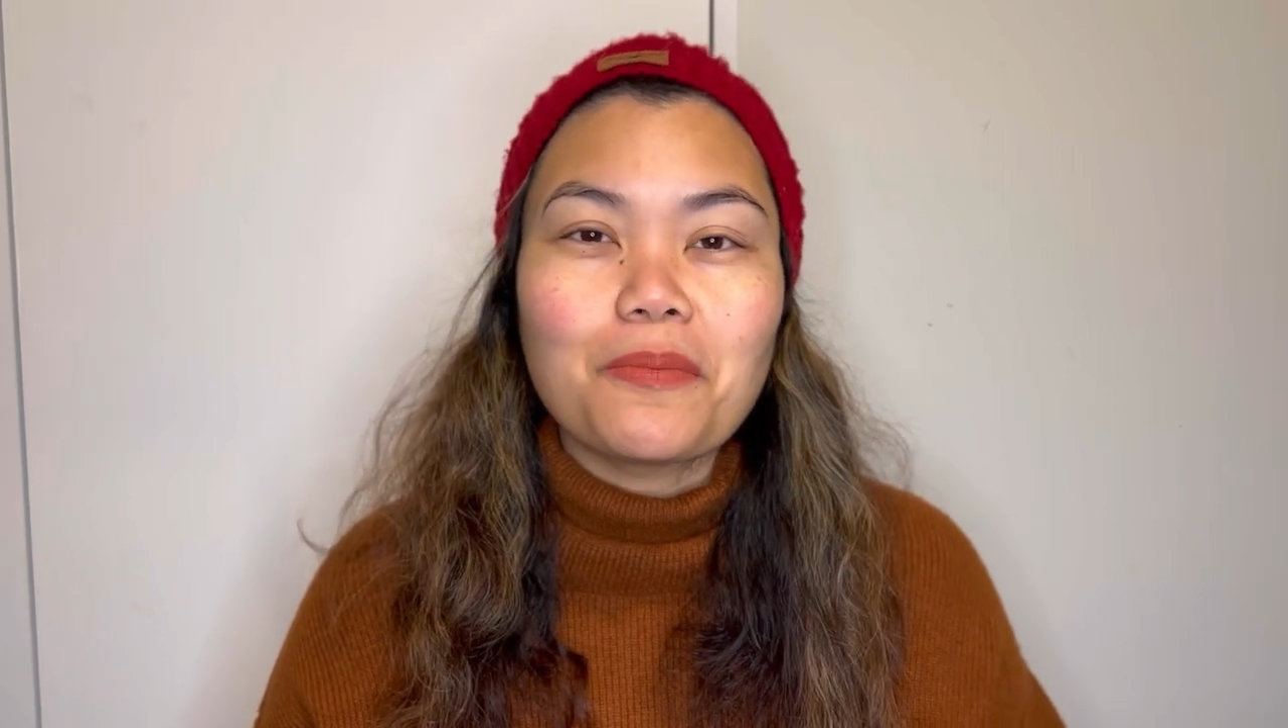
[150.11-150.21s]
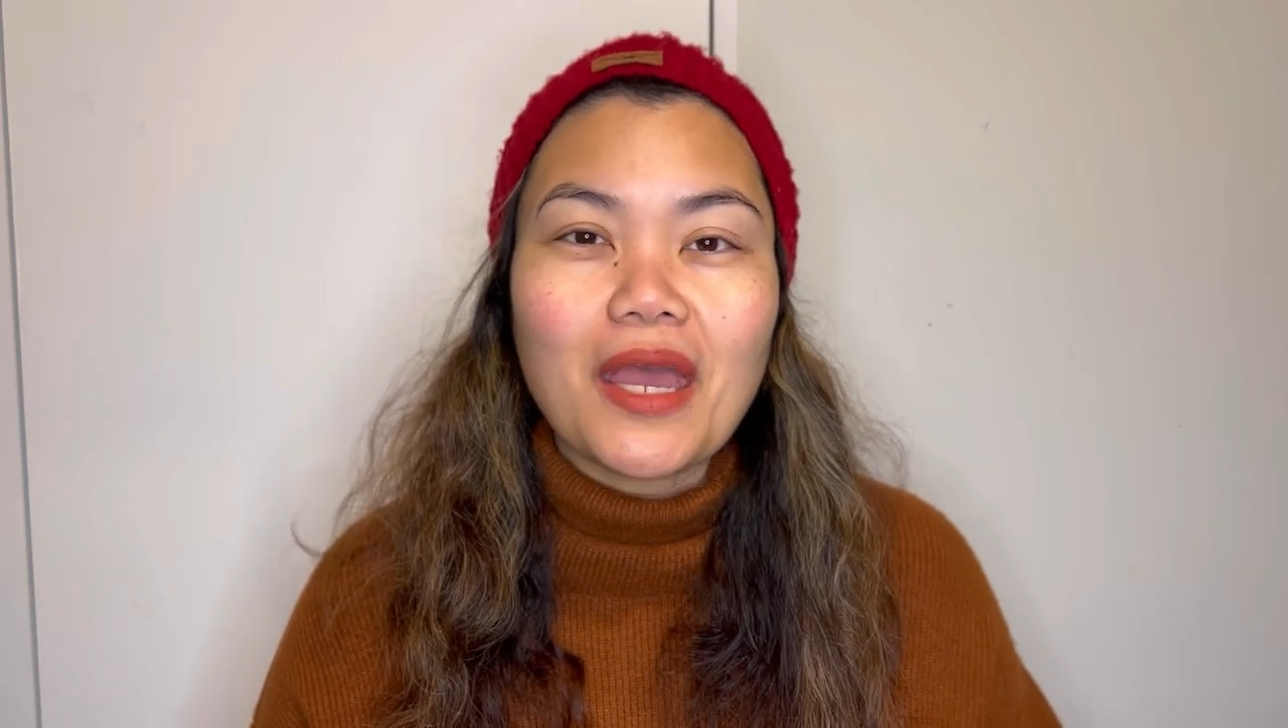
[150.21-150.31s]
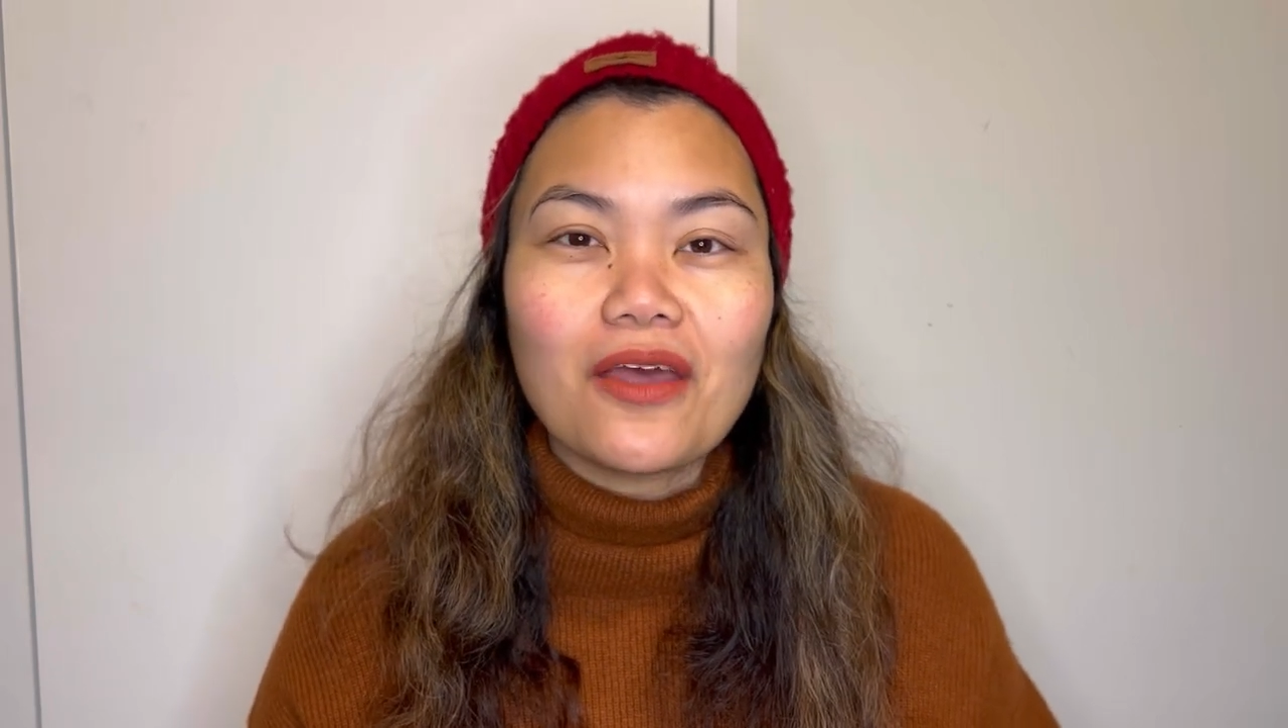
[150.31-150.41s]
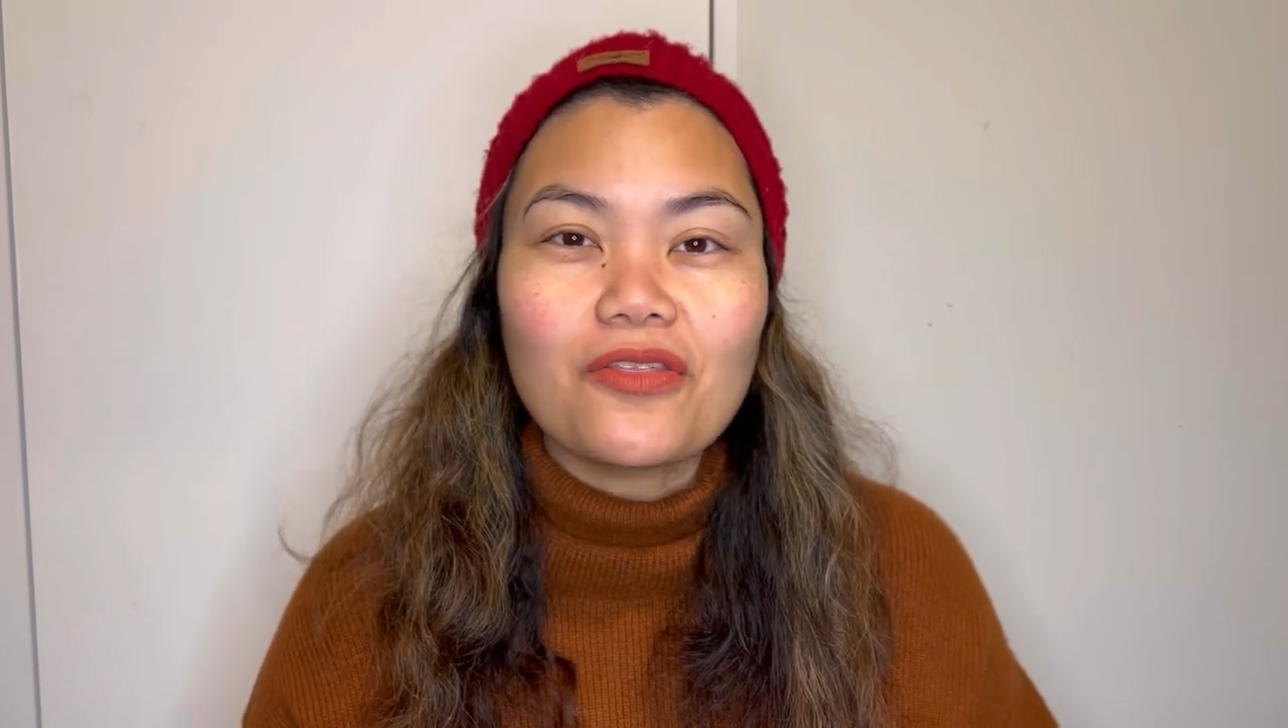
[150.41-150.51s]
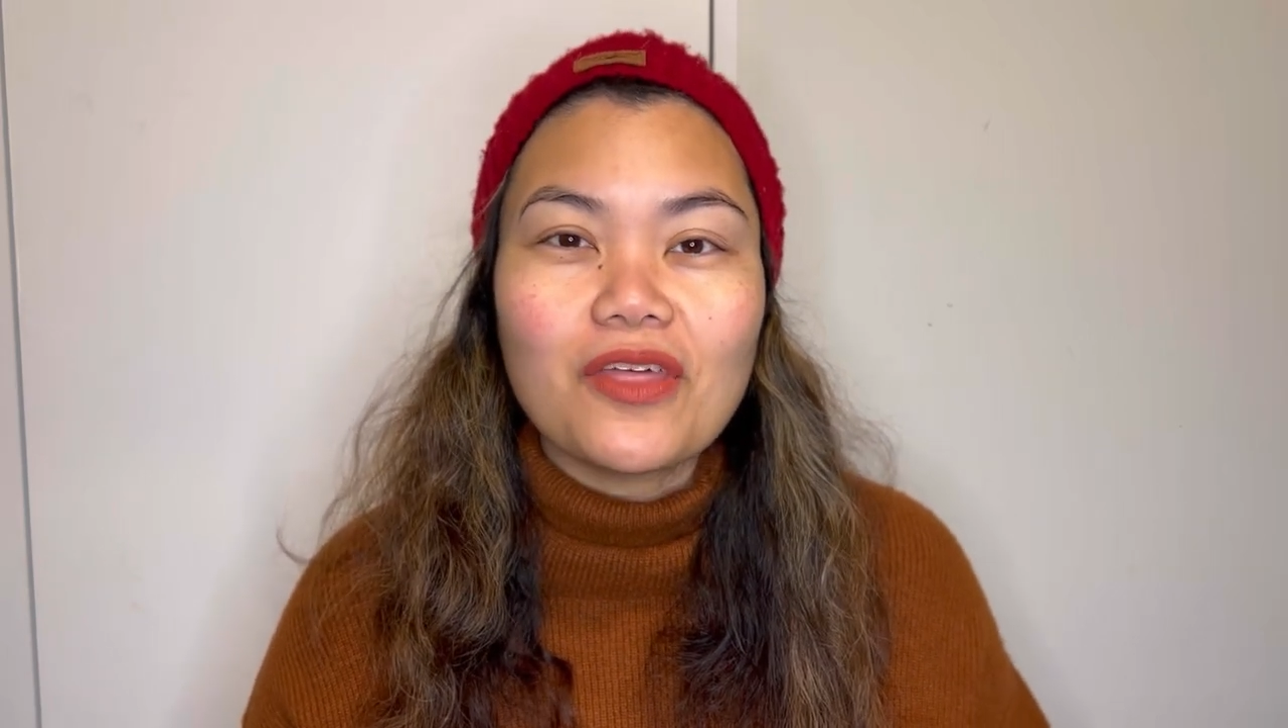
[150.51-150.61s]

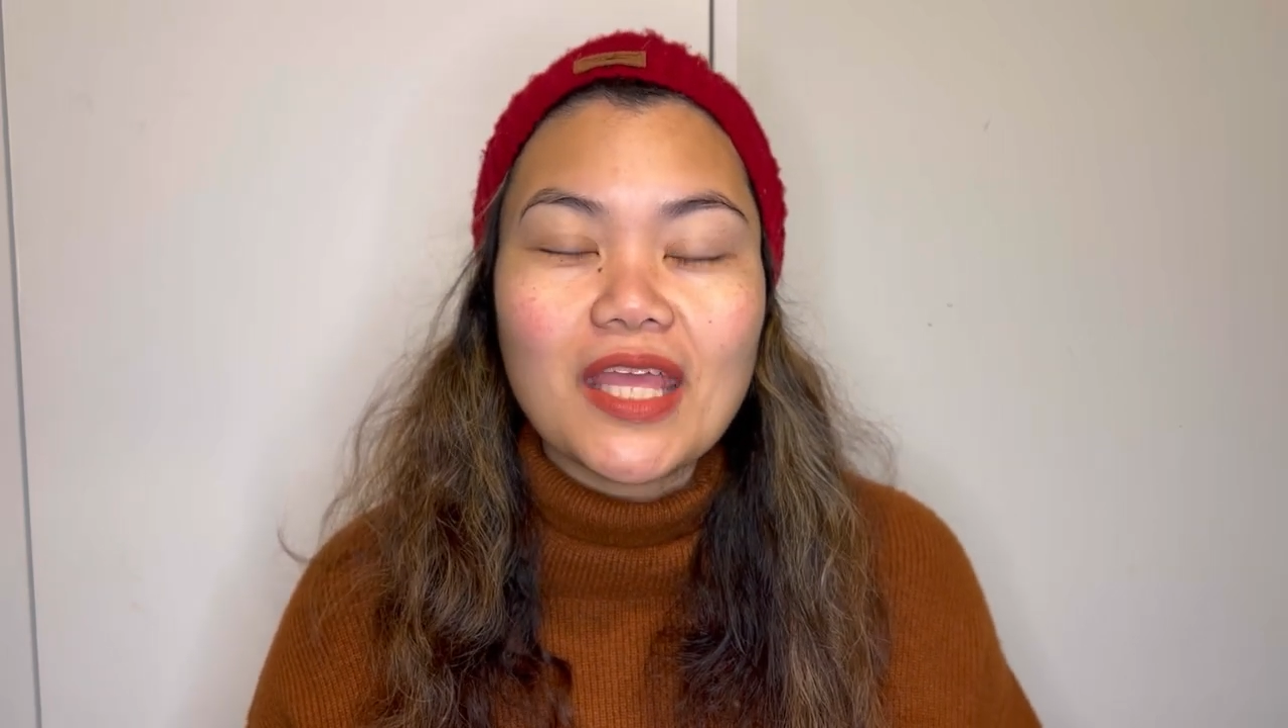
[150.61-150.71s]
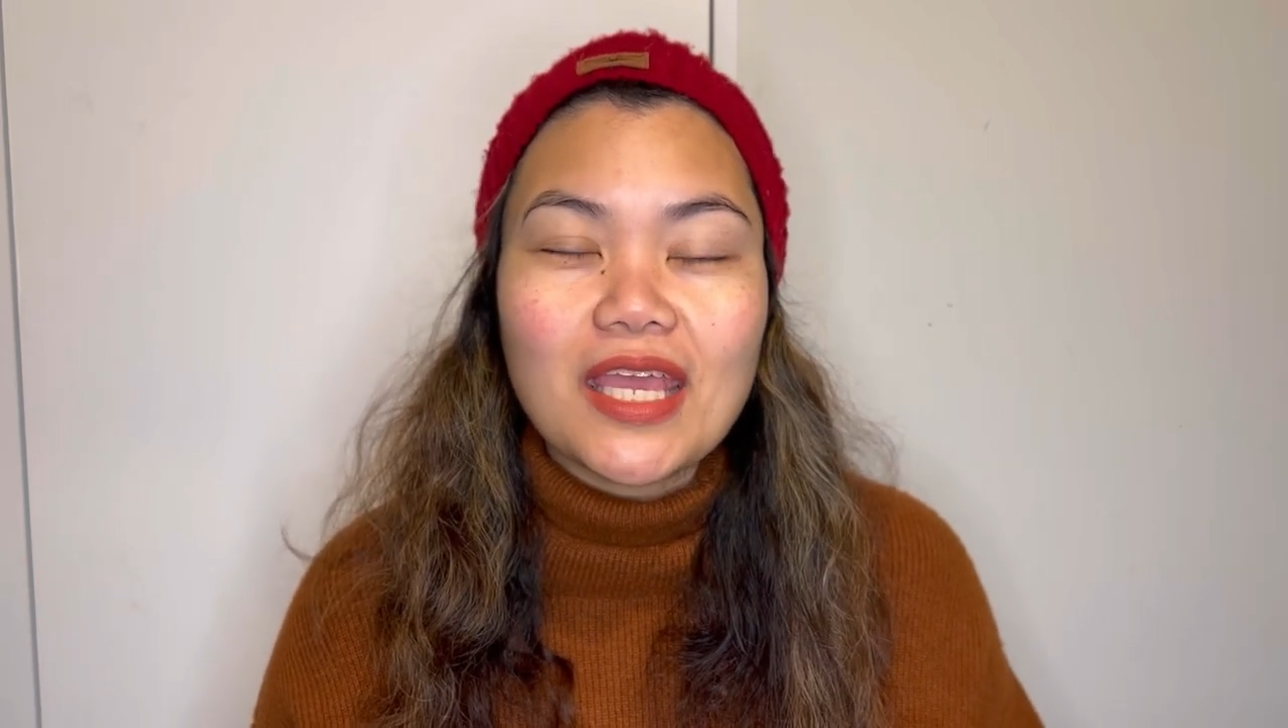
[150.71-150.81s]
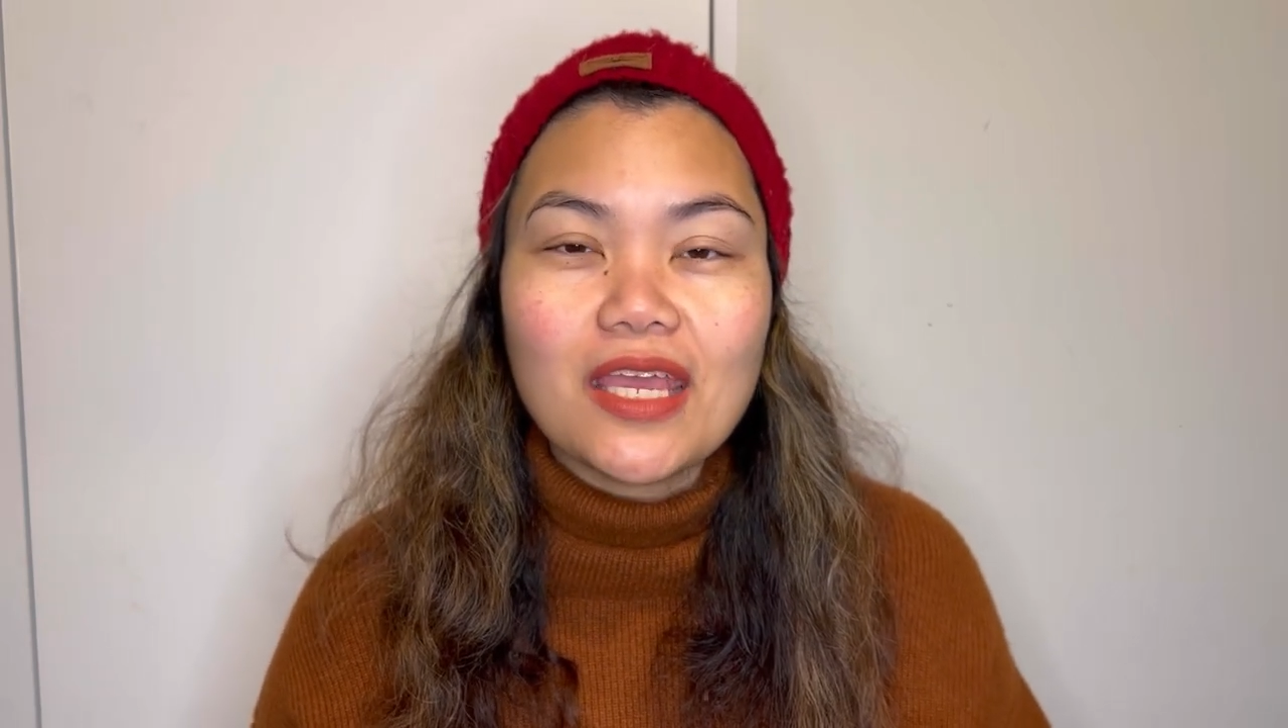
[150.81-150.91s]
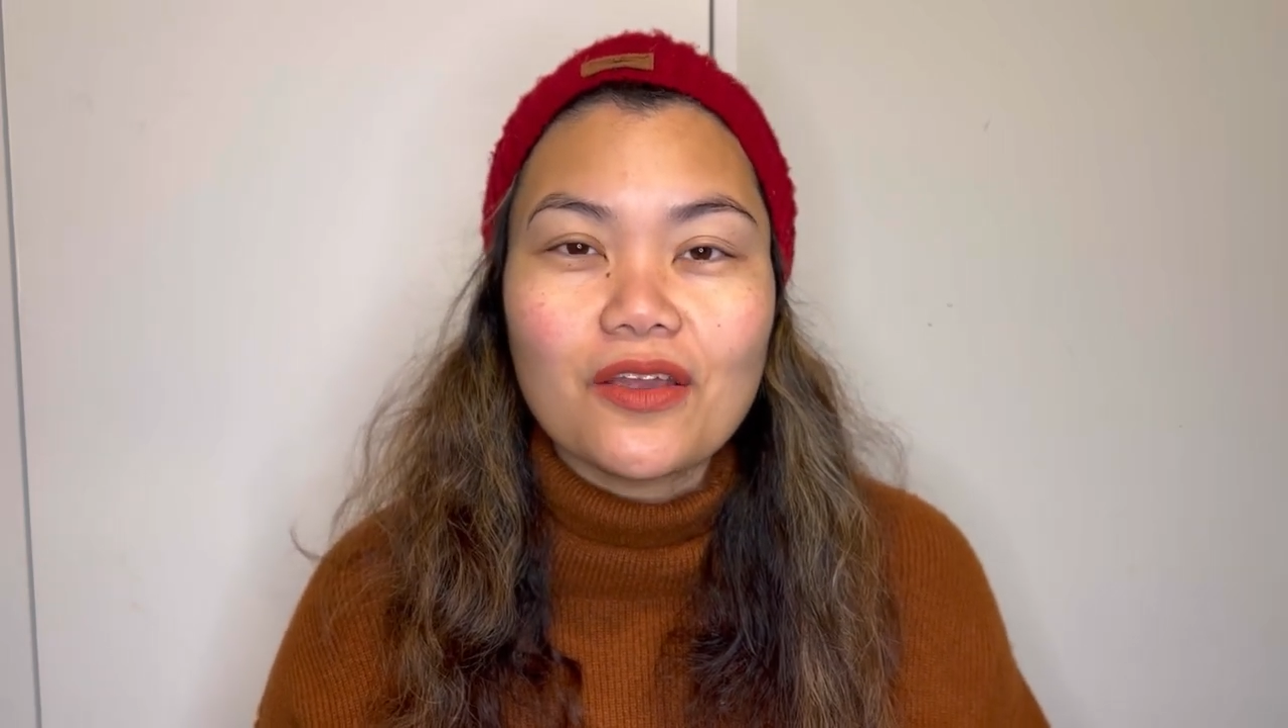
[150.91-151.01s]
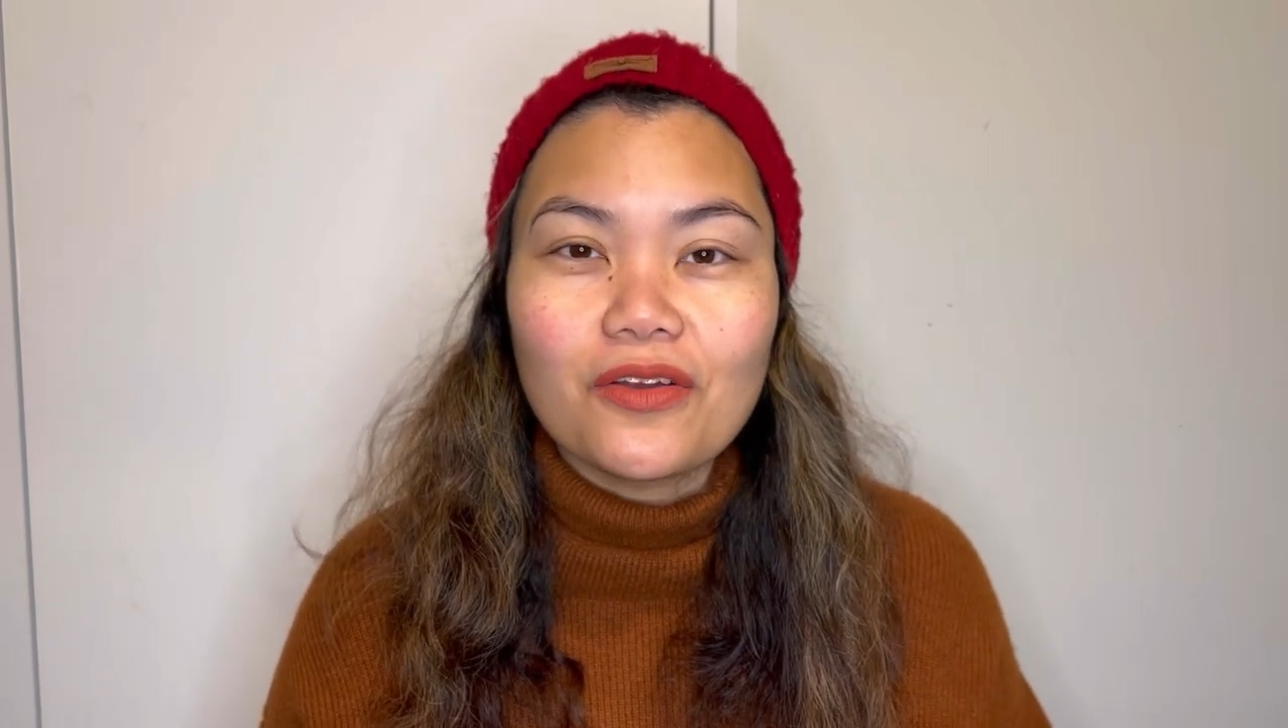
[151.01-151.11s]
path here